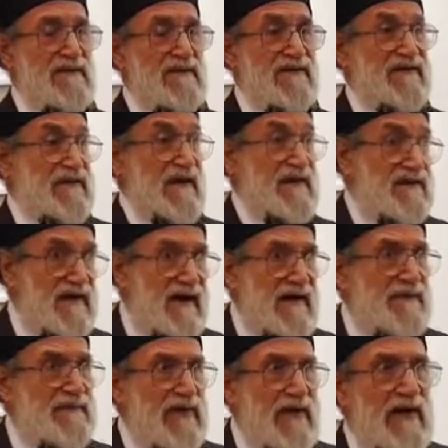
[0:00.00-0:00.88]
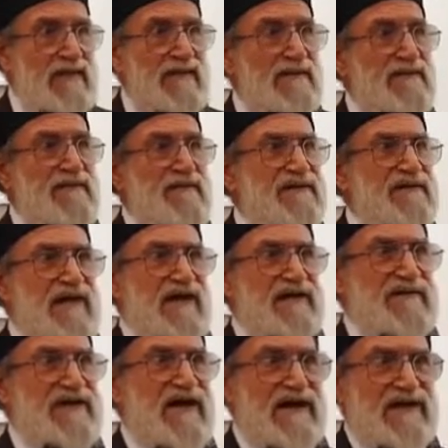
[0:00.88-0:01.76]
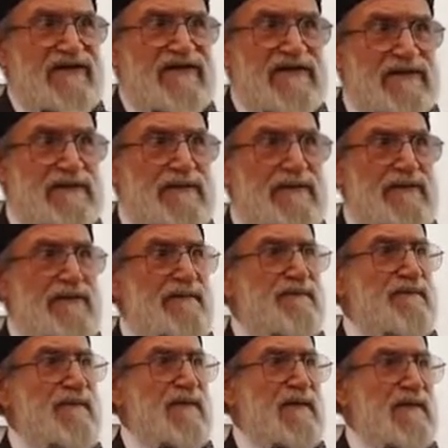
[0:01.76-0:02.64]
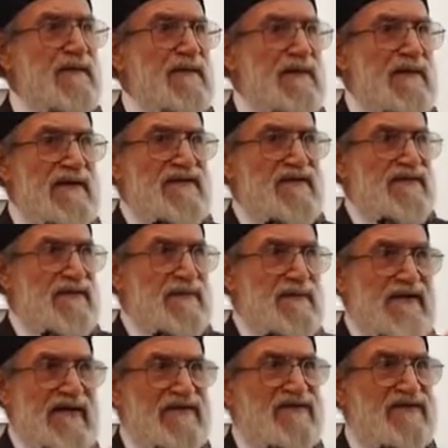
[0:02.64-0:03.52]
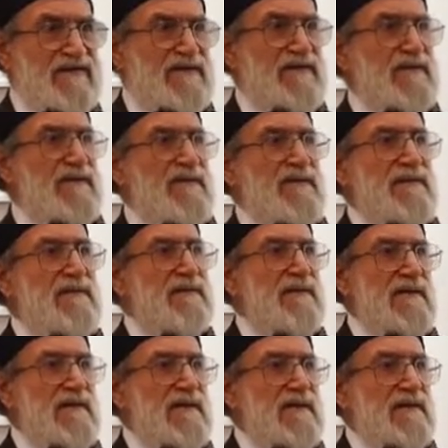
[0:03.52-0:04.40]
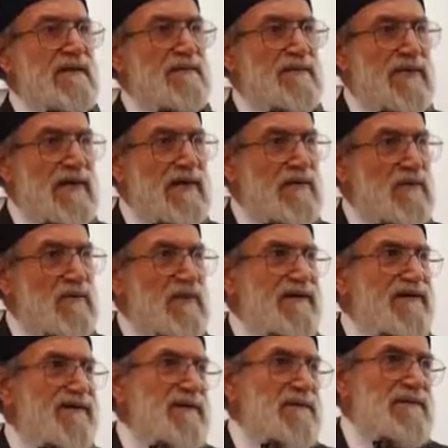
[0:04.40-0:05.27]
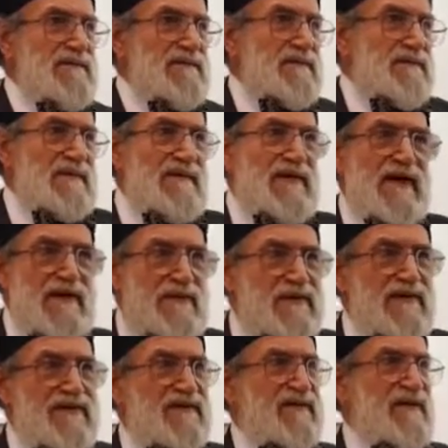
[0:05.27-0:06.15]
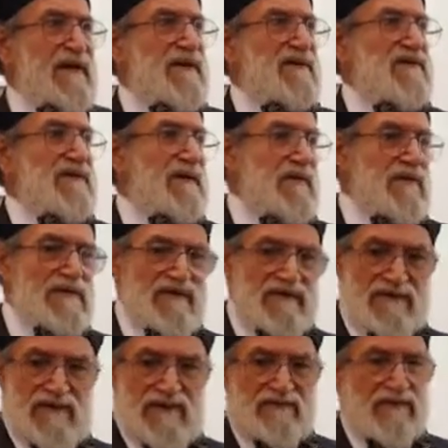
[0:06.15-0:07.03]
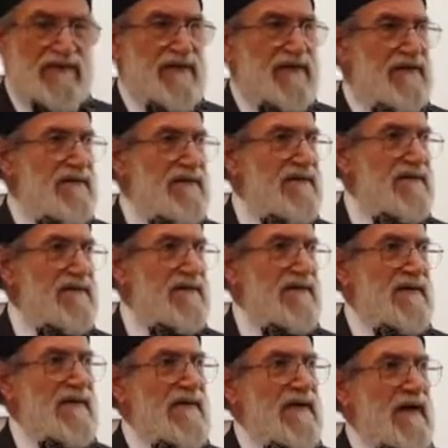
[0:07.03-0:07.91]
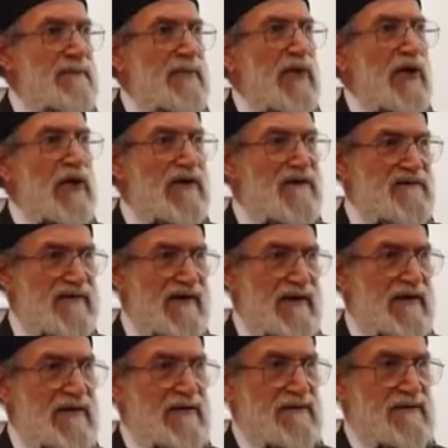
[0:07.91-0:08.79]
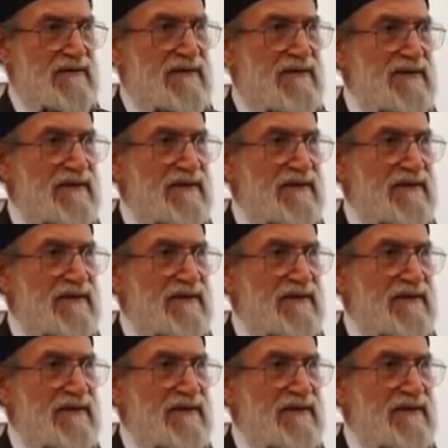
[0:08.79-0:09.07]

It's got type on it, it's got texture, it's dimensional. But what does a layman see out there? Oh, it's covering a part of hell,